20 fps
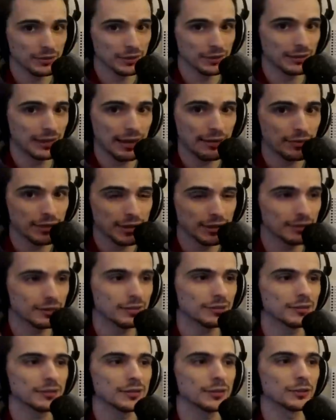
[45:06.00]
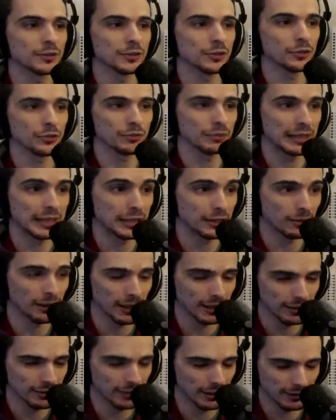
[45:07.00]
There's evidence you're just
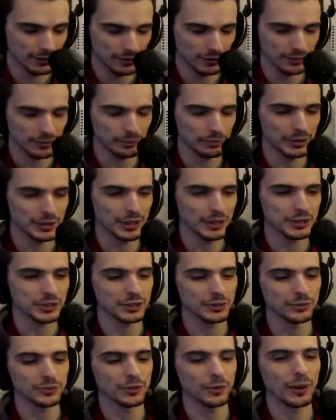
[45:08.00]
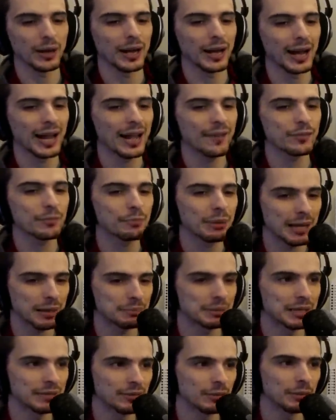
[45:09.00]
incorrect. That's just simply not true. So I, I have a pet
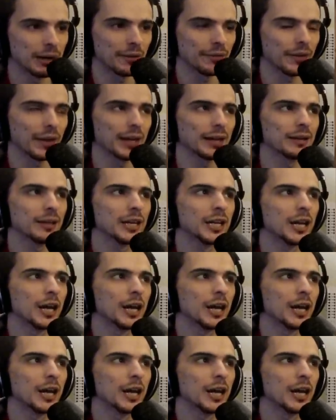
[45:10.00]
peeve about that.